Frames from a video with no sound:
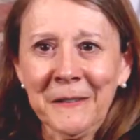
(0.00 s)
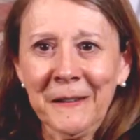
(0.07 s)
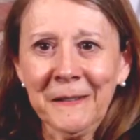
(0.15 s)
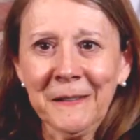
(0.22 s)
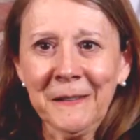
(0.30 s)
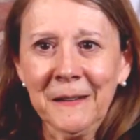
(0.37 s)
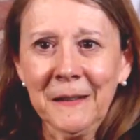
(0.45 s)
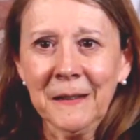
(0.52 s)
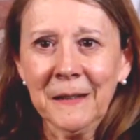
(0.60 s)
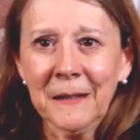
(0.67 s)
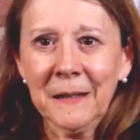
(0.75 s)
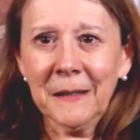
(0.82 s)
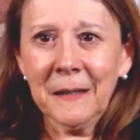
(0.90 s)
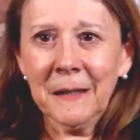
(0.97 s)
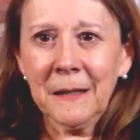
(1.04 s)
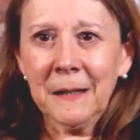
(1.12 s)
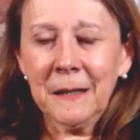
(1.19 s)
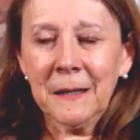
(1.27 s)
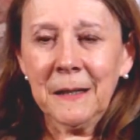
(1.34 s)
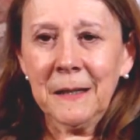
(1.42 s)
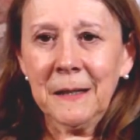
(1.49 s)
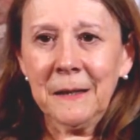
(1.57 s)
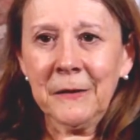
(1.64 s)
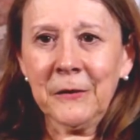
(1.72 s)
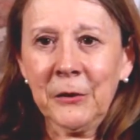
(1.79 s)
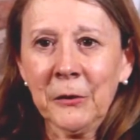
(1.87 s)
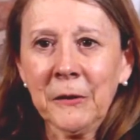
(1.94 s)
Dyson,
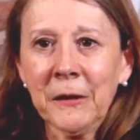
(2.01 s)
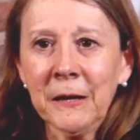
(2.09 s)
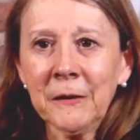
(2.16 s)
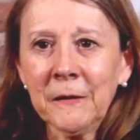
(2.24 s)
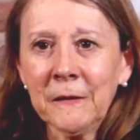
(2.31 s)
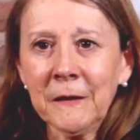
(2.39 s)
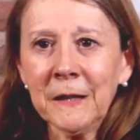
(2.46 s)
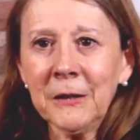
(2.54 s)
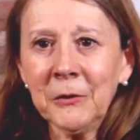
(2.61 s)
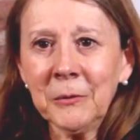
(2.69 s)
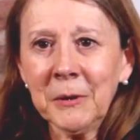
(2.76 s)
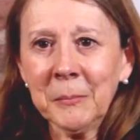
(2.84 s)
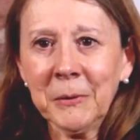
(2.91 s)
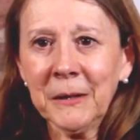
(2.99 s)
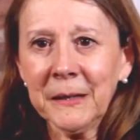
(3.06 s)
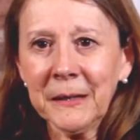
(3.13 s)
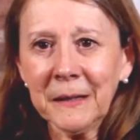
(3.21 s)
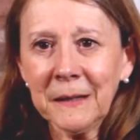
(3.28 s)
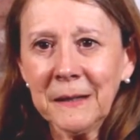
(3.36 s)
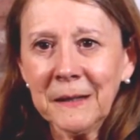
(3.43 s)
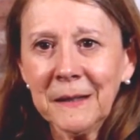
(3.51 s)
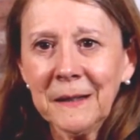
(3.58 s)
is it okay to send you a plan?"